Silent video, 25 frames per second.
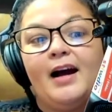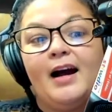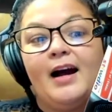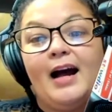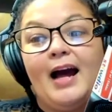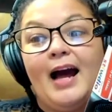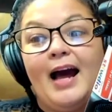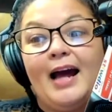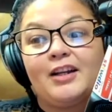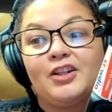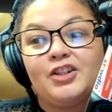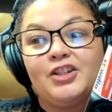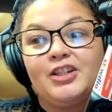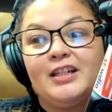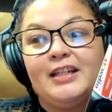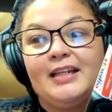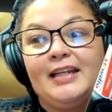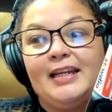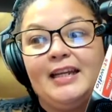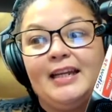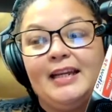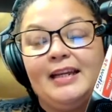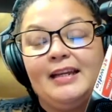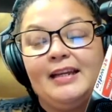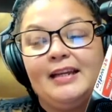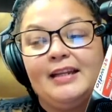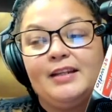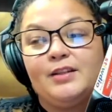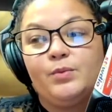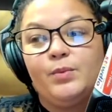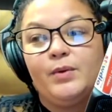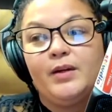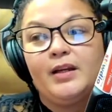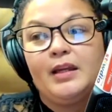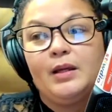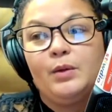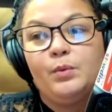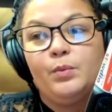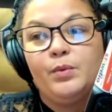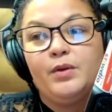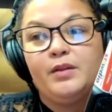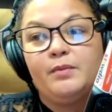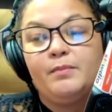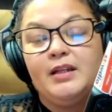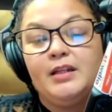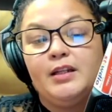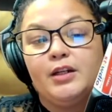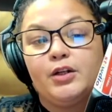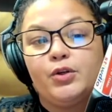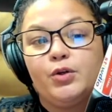actually is working with
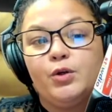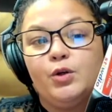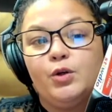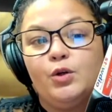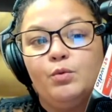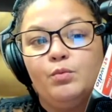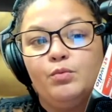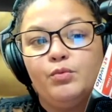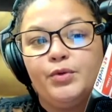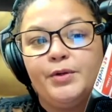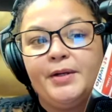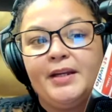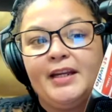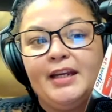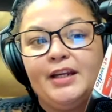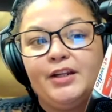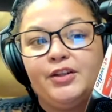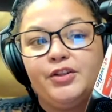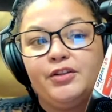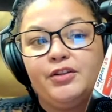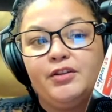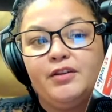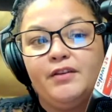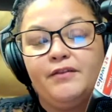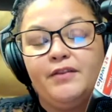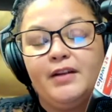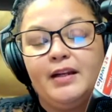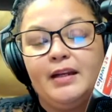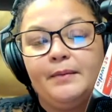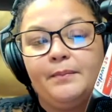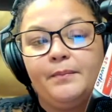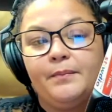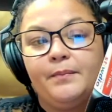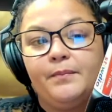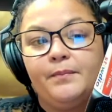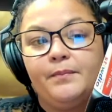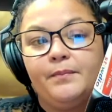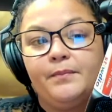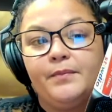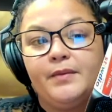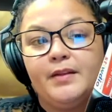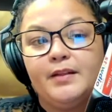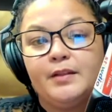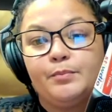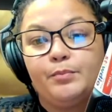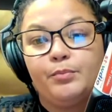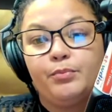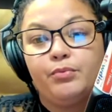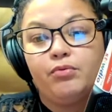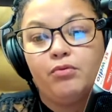Media Kumri to develop
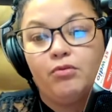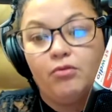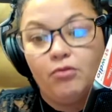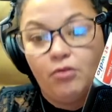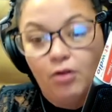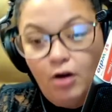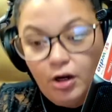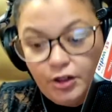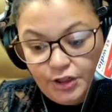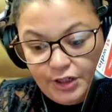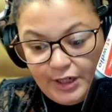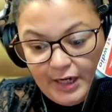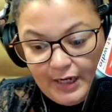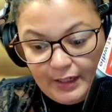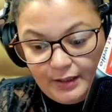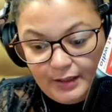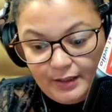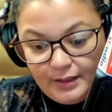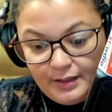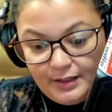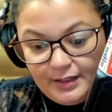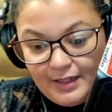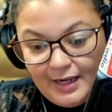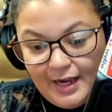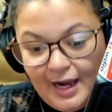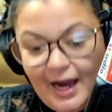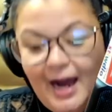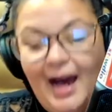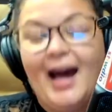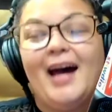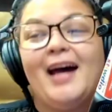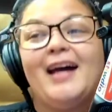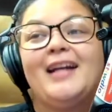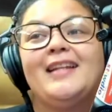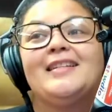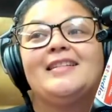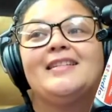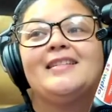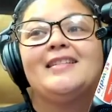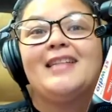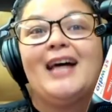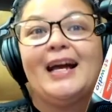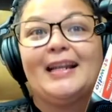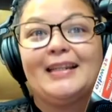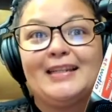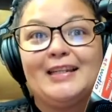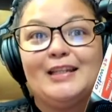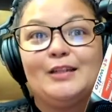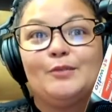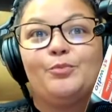this project, and
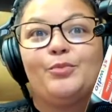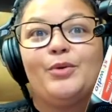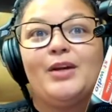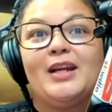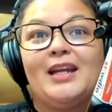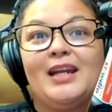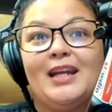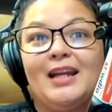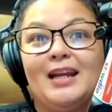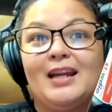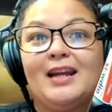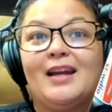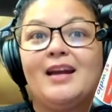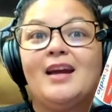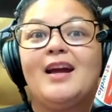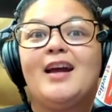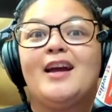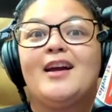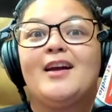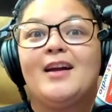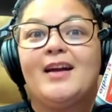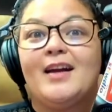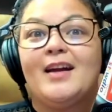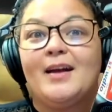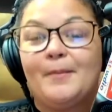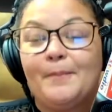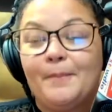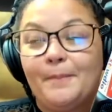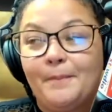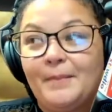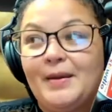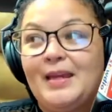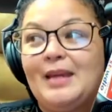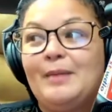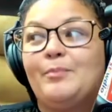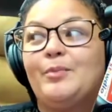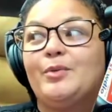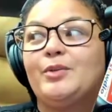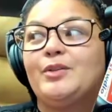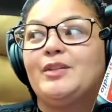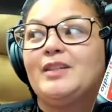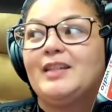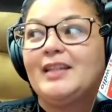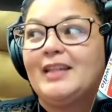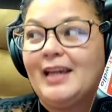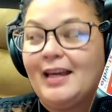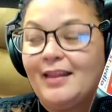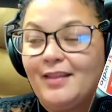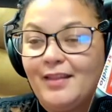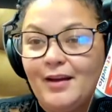that is bringing people
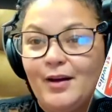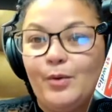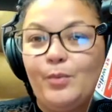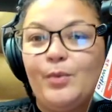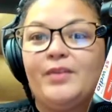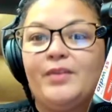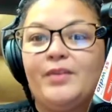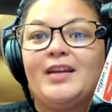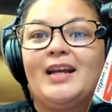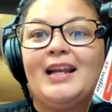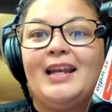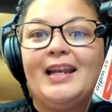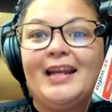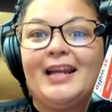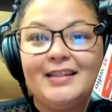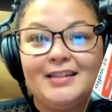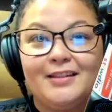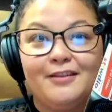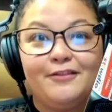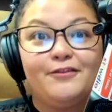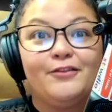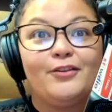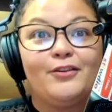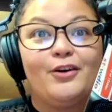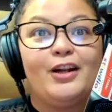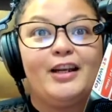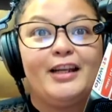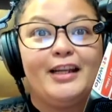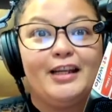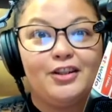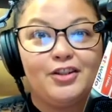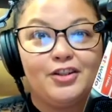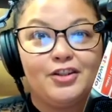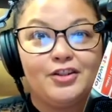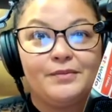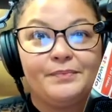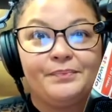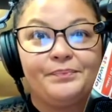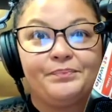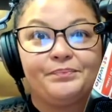together with collective knowledge.